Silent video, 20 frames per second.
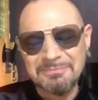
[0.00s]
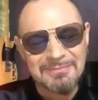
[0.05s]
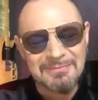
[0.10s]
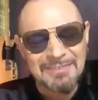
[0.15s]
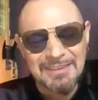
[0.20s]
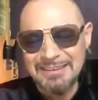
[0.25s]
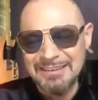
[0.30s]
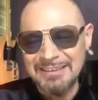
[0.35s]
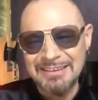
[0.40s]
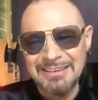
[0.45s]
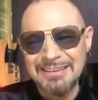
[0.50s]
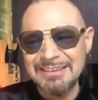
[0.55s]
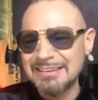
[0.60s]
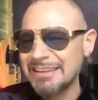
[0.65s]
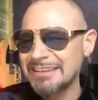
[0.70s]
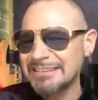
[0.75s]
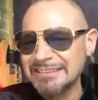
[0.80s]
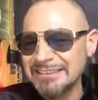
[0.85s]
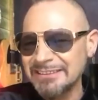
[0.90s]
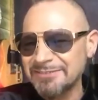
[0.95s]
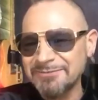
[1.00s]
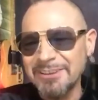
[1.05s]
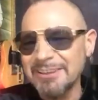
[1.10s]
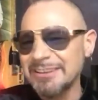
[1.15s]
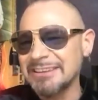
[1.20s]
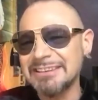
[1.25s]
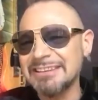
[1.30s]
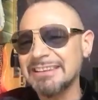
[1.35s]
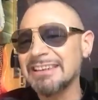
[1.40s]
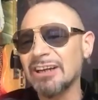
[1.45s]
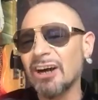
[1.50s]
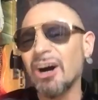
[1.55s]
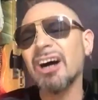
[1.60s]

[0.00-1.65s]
You know what? That's the funny thing.